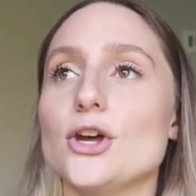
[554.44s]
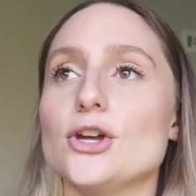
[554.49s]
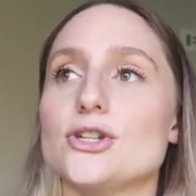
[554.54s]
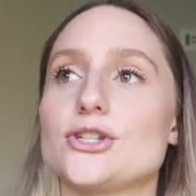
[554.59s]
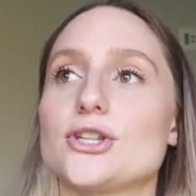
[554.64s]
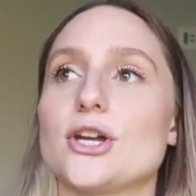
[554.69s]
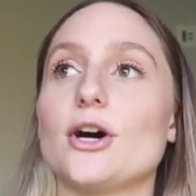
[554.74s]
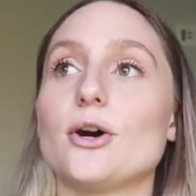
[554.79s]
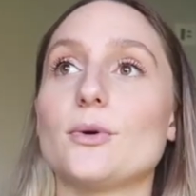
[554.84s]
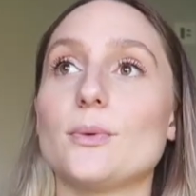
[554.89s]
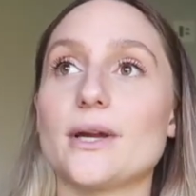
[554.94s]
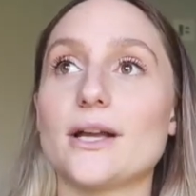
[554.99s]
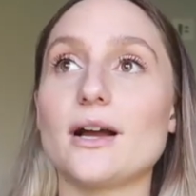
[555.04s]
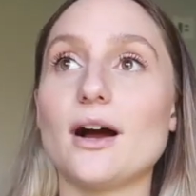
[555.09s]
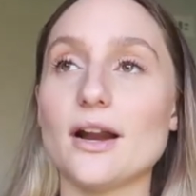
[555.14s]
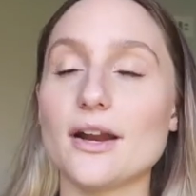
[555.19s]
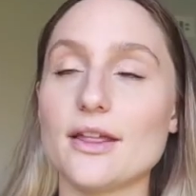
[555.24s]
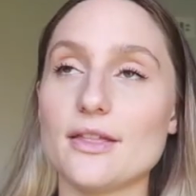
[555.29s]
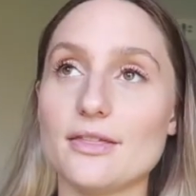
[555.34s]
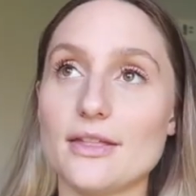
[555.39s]
So we
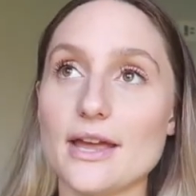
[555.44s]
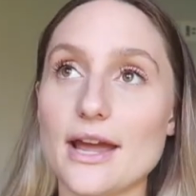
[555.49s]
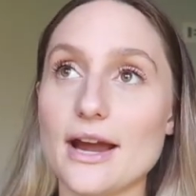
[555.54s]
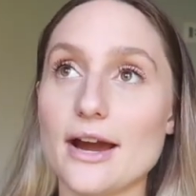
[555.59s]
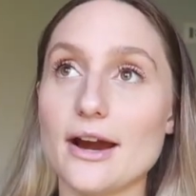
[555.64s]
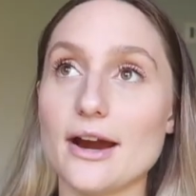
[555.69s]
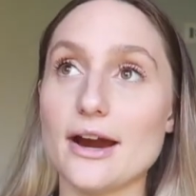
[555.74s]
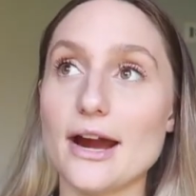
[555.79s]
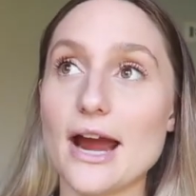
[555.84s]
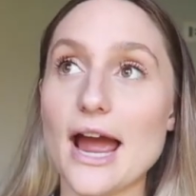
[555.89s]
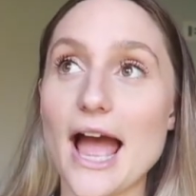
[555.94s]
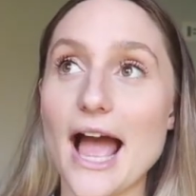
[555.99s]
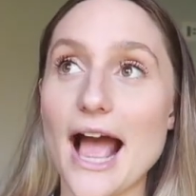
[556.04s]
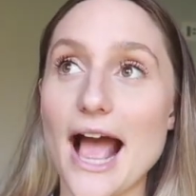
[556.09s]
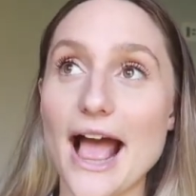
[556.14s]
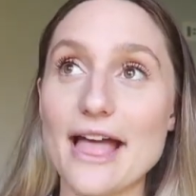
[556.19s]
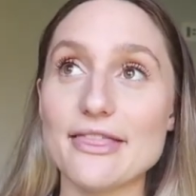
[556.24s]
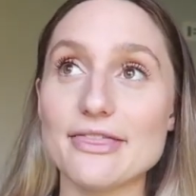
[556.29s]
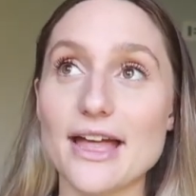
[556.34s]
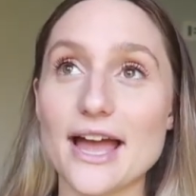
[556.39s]
got in there,
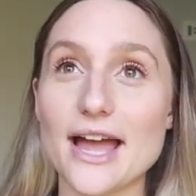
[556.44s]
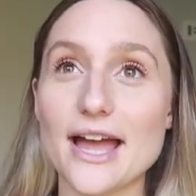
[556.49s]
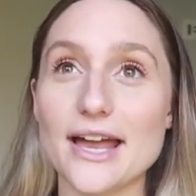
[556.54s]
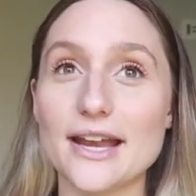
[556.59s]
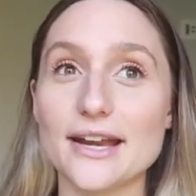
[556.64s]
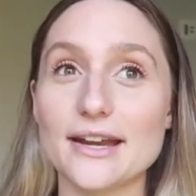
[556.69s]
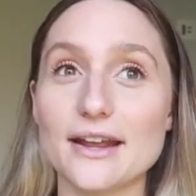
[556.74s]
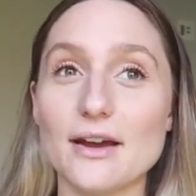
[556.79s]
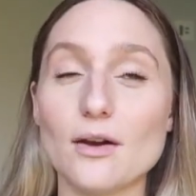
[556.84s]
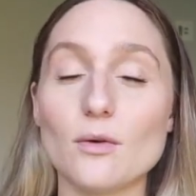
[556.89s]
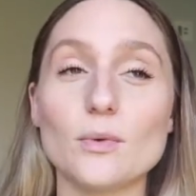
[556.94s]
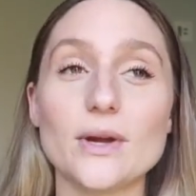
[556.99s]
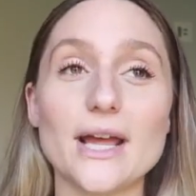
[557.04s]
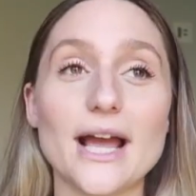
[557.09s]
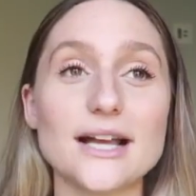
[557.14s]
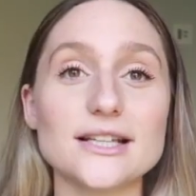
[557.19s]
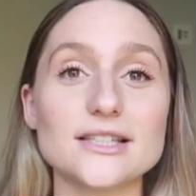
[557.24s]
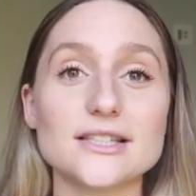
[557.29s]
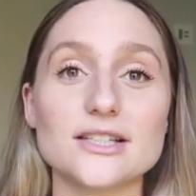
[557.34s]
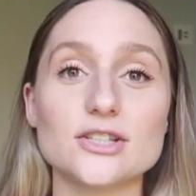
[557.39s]
and then we
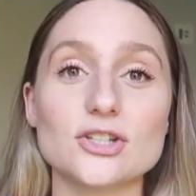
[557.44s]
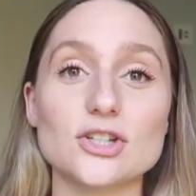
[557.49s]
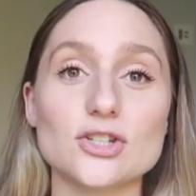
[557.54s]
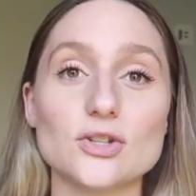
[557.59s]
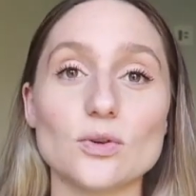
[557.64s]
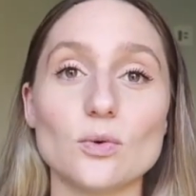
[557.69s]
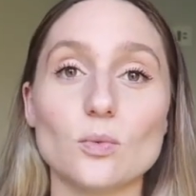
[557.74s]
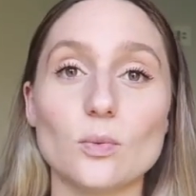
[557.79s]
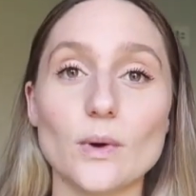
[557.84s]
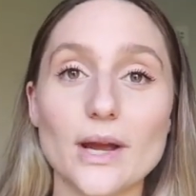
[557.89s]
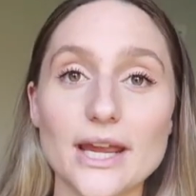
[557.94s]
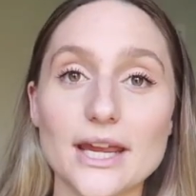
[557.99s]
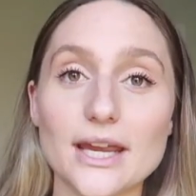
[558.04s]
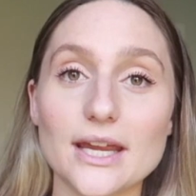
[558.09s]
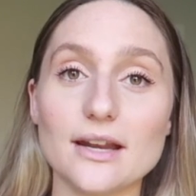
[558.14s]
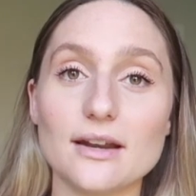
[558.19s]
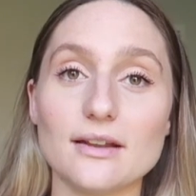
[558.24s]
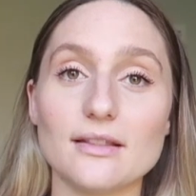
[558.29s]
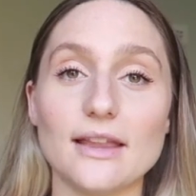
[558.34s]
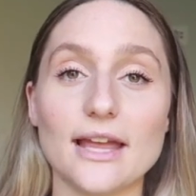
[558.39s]
had to just wait,